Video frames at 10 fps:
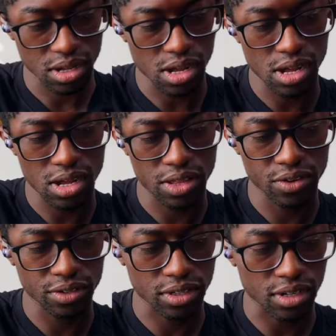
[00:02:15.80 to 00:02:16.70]

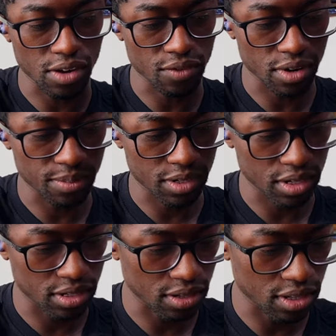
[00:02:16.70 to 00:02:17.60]
There's a software update,
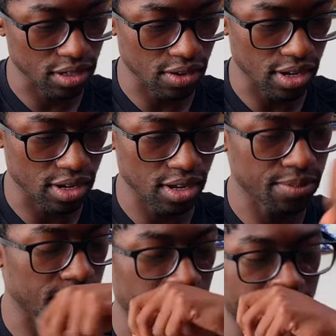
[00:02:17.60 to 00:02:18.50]
so let's go ahead and update.